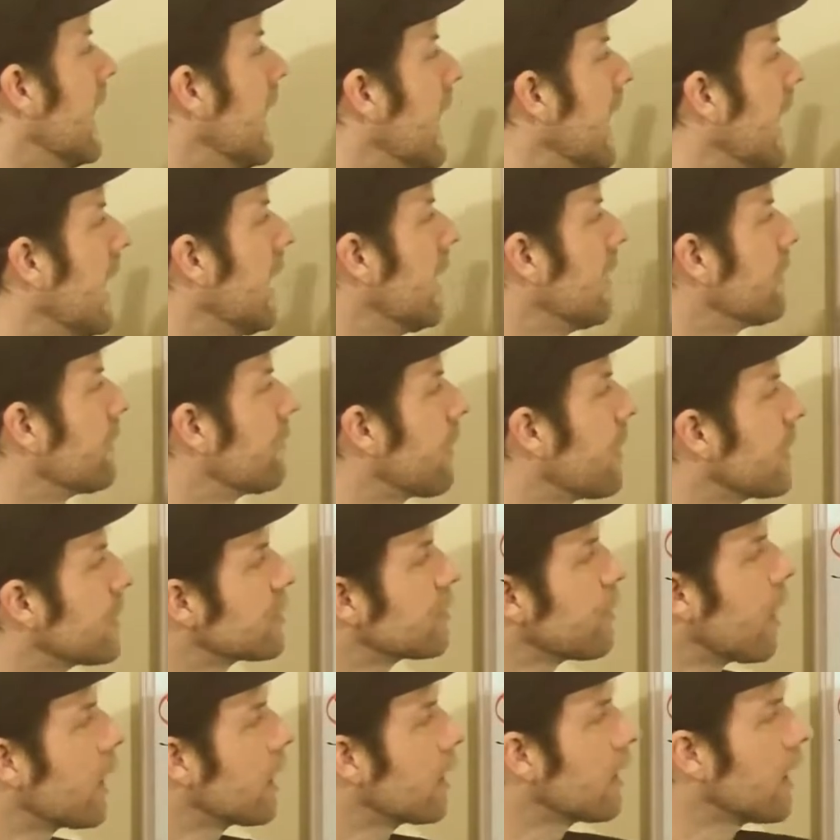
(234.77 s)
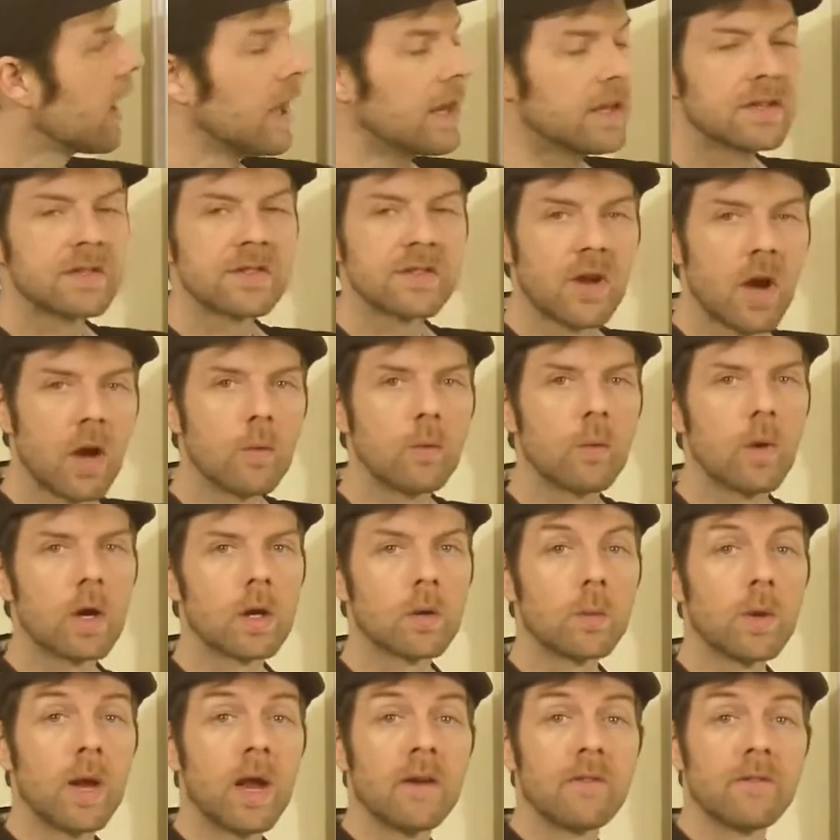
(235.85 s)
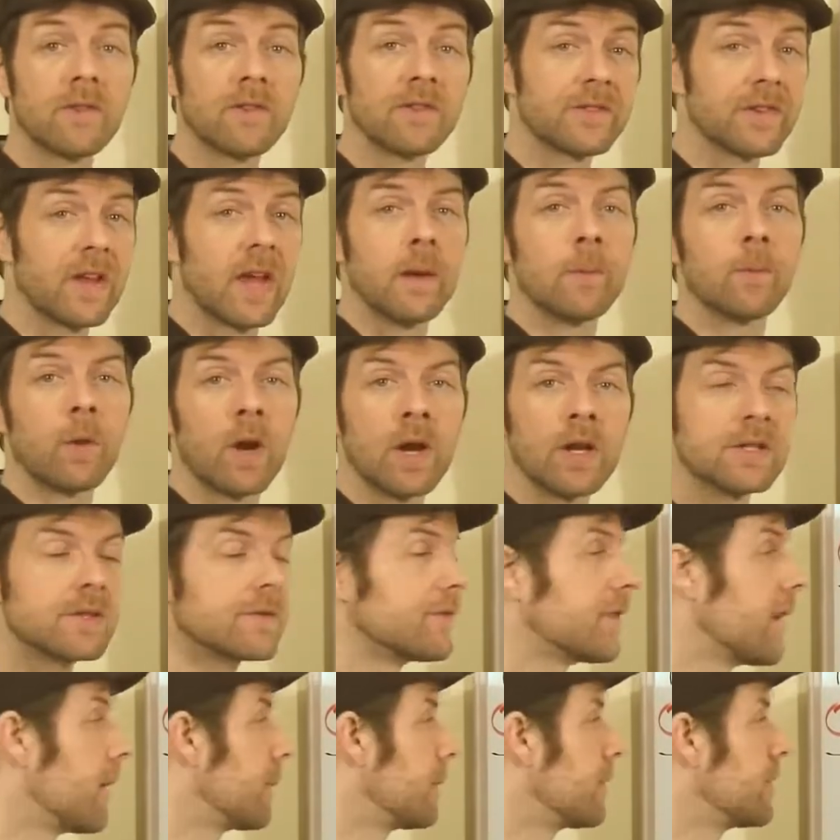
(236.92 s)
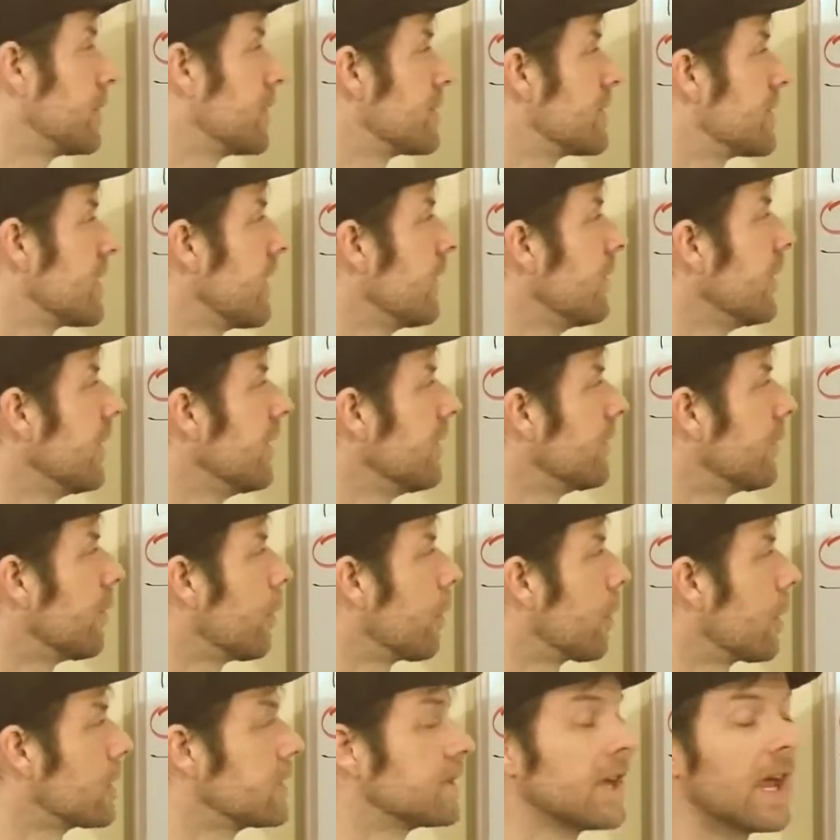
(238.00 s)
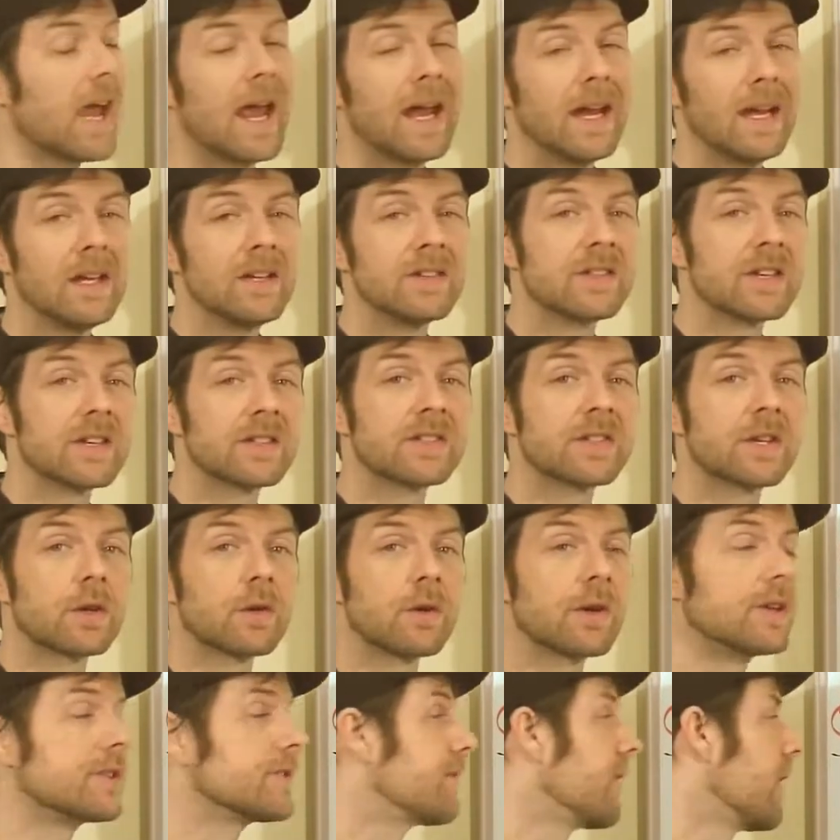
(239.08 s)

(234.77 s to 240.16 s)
In freshwater and saltwater, we have the same range of temperature, 74 to 86 degrees